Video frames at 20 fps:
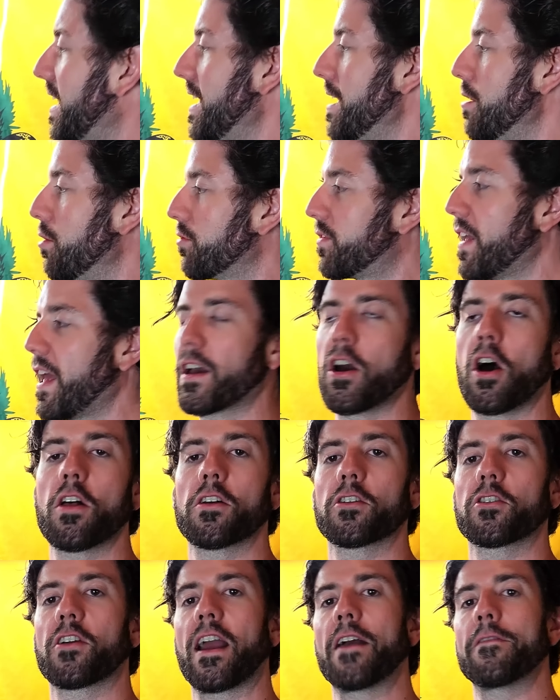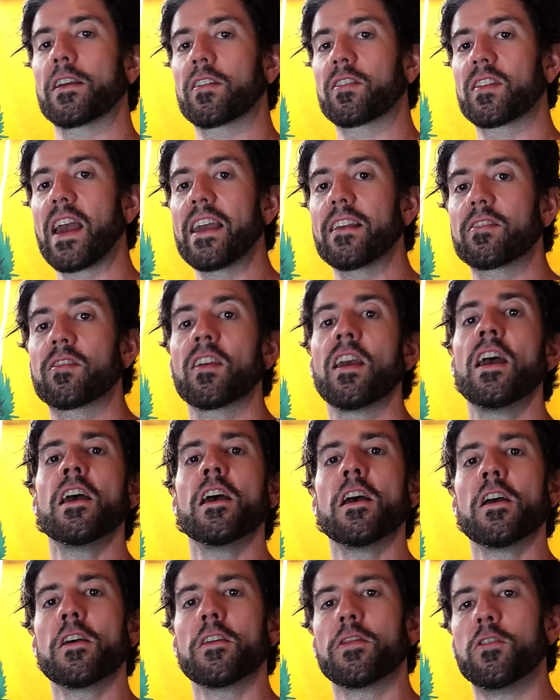EOTech holographic sights,
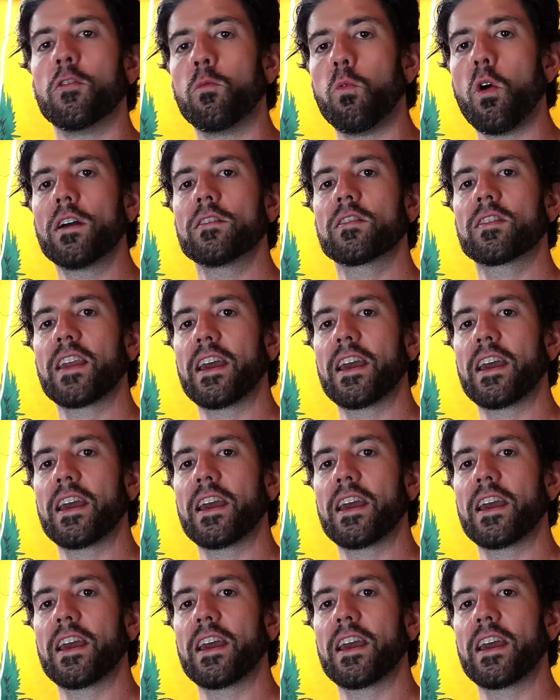the ones